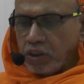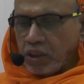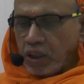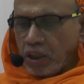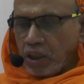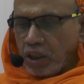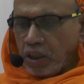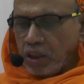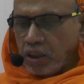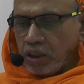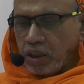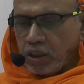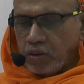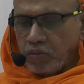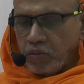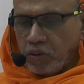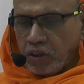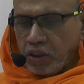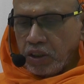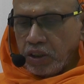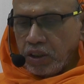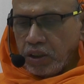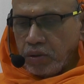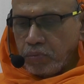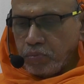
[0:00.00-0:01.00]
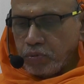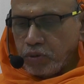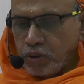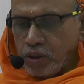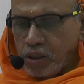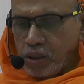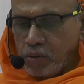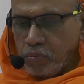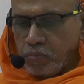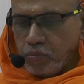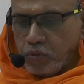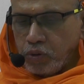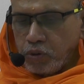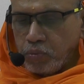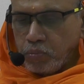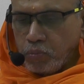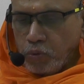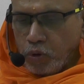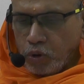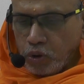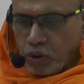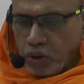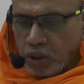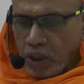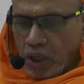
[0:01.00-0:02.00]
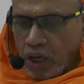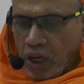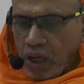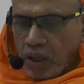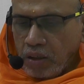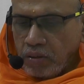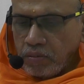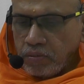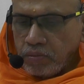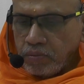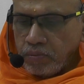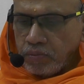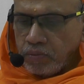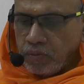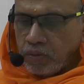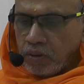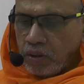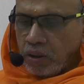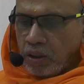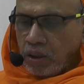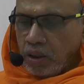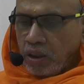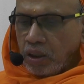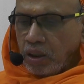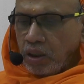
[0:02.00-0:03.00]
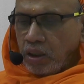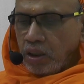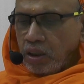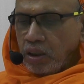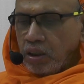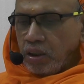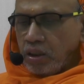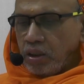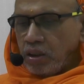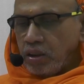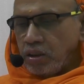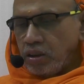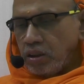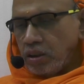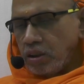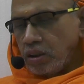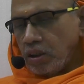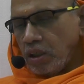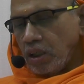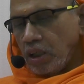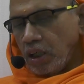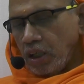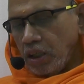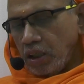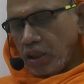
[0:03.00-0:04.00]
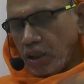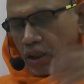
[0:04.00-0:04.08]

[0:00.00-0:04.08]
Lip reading: cannot equate deep sleep with moksha. Is it the right